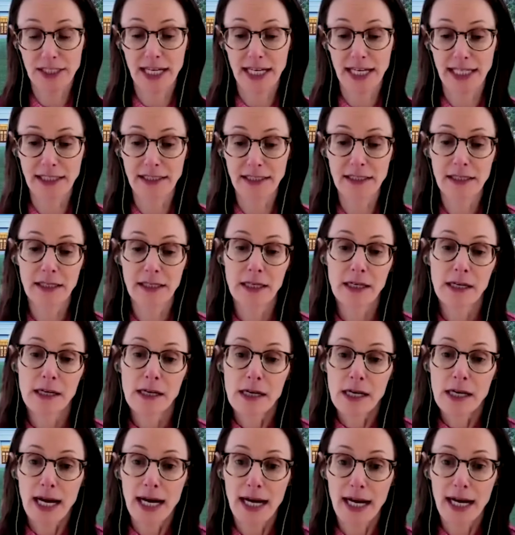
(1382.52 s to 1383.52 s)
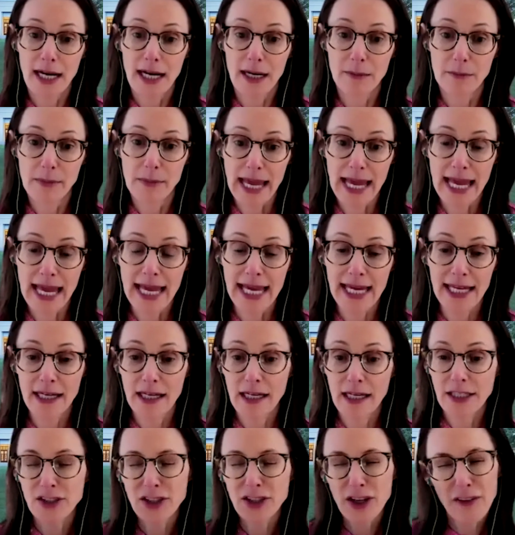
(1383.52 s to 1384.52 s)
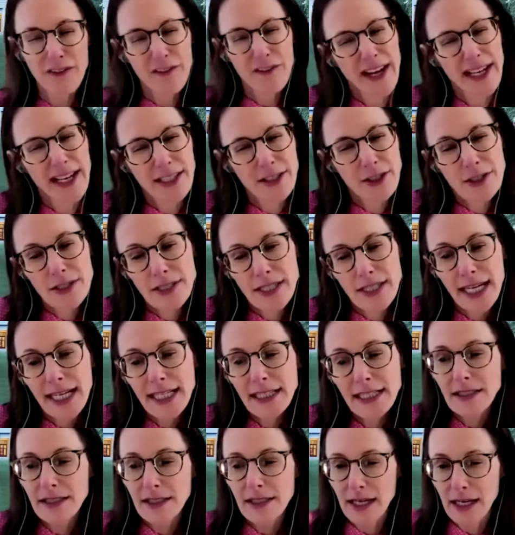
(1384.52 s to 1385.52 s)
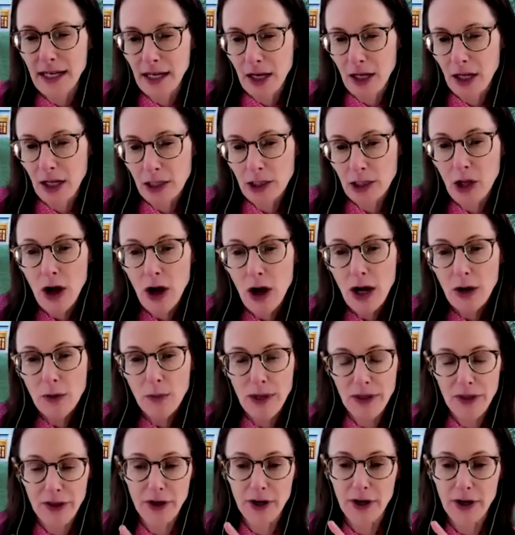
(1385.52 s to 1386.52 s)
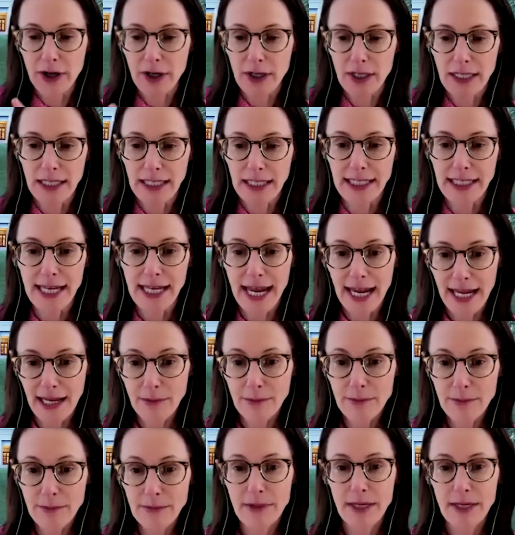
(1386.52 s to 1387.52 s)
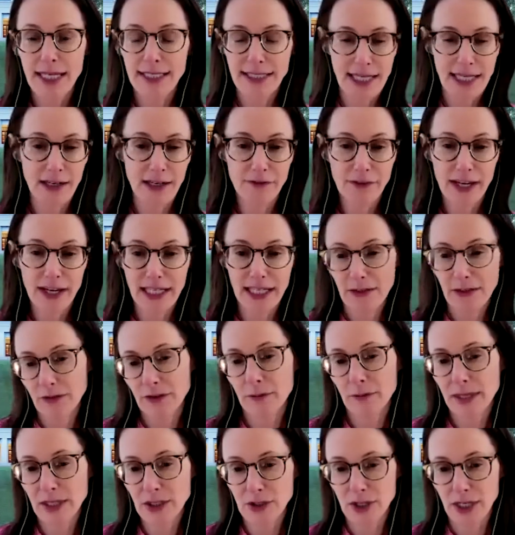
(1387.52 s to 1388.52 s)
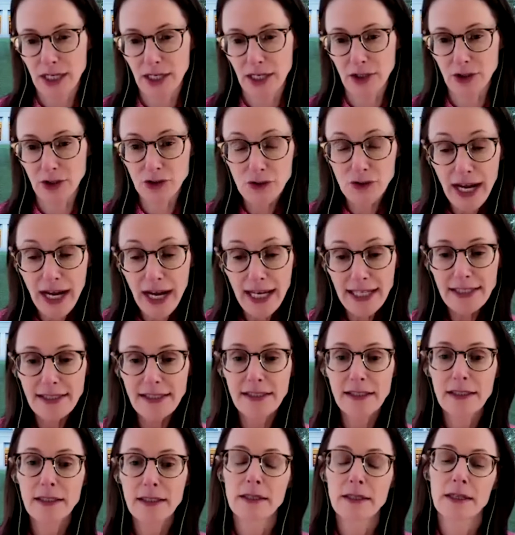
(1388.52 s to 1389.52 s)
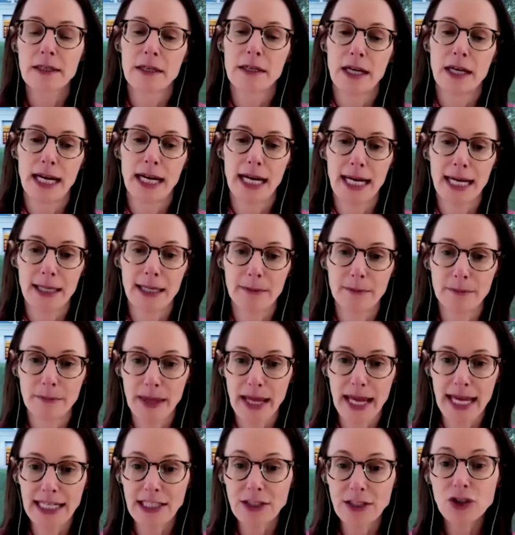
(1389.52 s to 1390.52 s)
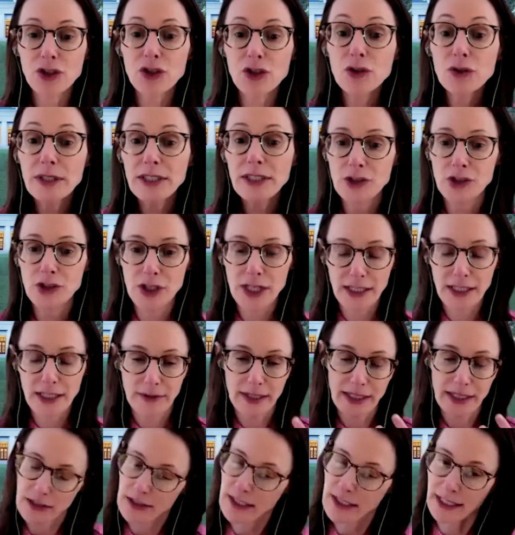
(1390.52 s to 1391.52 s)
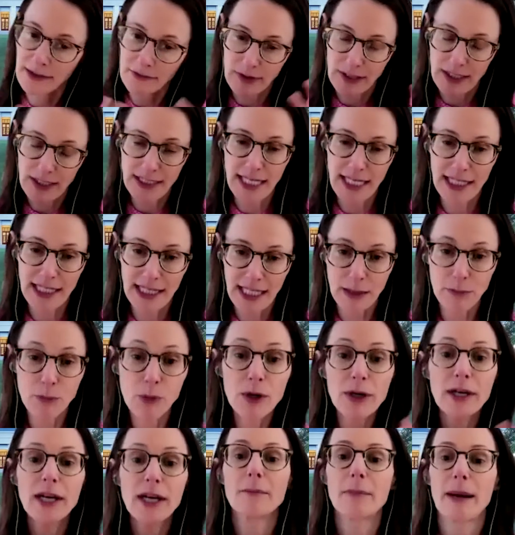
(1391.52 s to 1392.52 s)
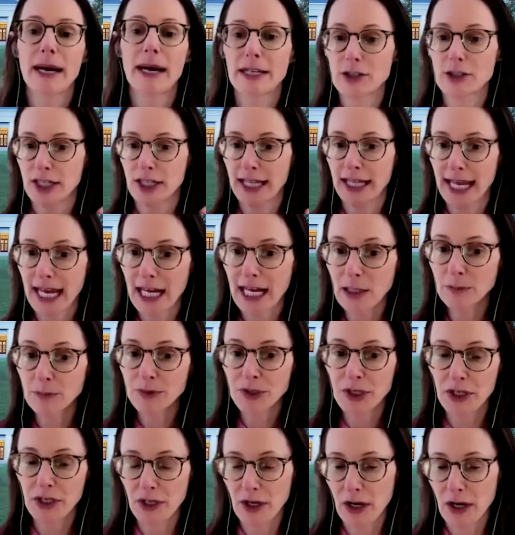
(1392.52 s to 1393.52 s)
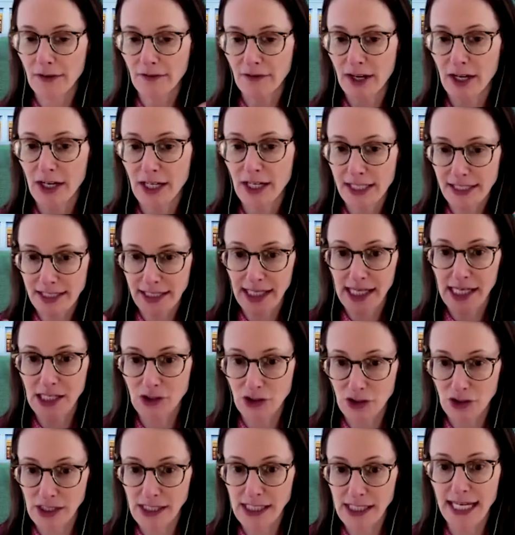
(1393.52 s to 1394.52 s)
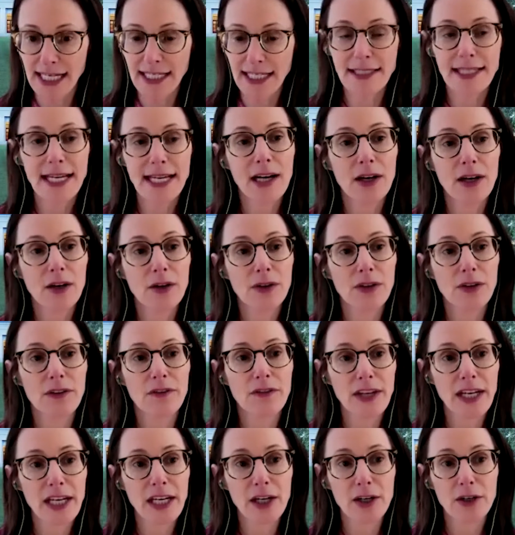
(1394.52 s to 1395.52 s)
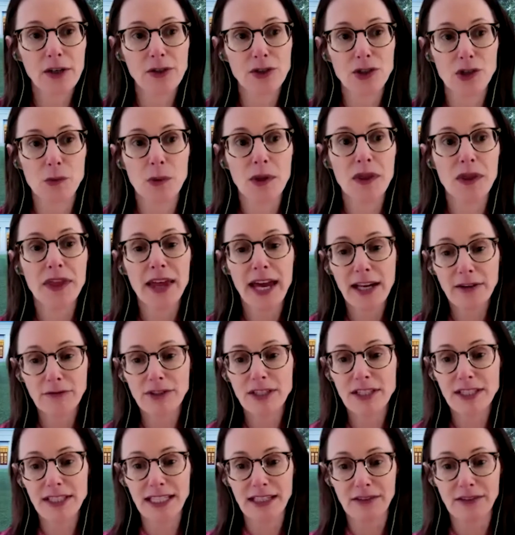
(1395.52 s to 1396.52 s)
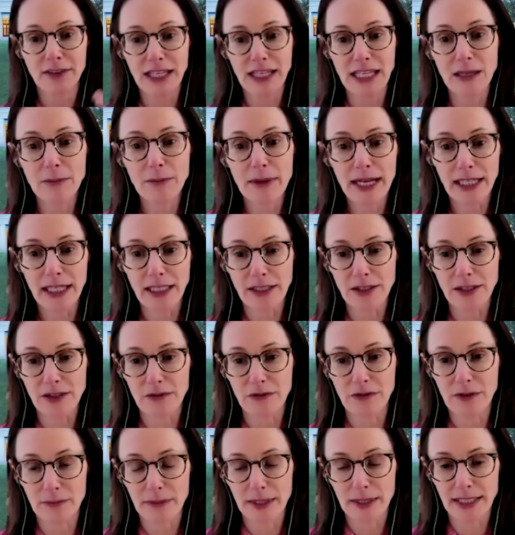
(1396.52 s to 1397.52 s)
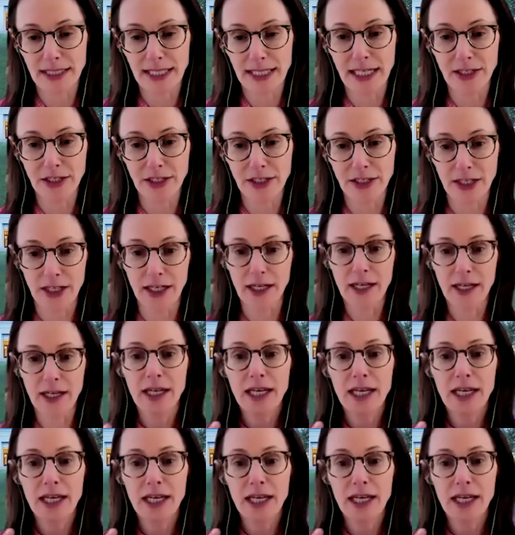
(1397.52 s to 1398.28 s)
sites and adult finder sites, along with her name, identifying information and address. And as soon as she, let's say a site like Pornhub actually helped her on various occasions take down the videos, she would then receive emails from the sender